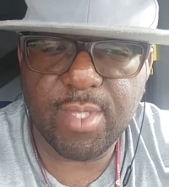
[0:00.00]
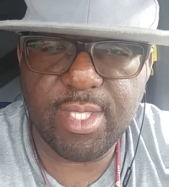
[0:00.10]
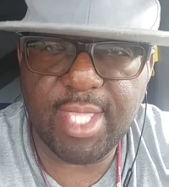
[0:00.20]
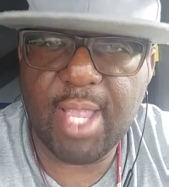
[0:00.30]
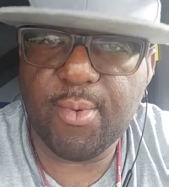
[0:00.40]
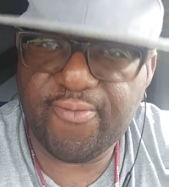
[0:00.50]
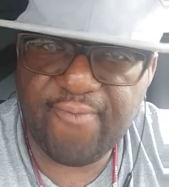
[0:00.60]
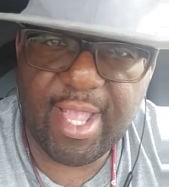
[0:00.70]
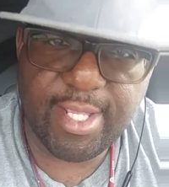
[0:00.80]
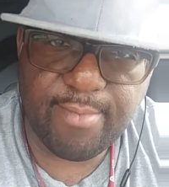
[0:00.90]
that was
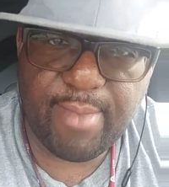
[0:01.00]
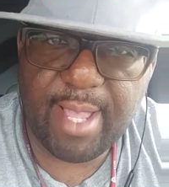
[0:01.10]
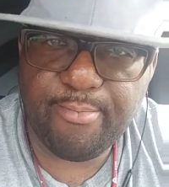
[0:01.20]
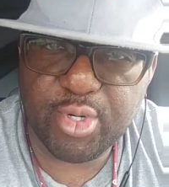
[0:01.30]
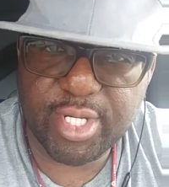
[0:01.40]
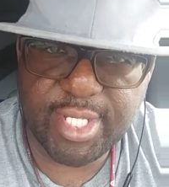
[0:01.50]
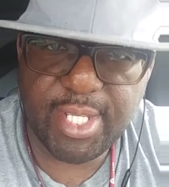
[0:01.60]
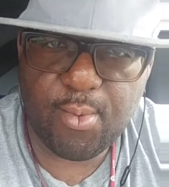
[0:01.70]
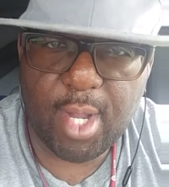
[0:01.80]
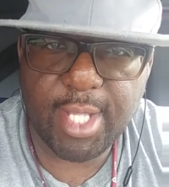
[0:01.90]
founded by Booker T.
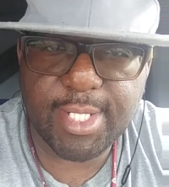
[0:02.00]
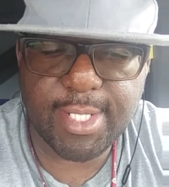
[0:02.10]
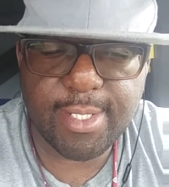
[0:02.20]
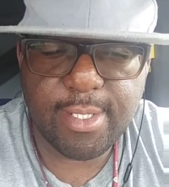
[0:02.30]
Washington.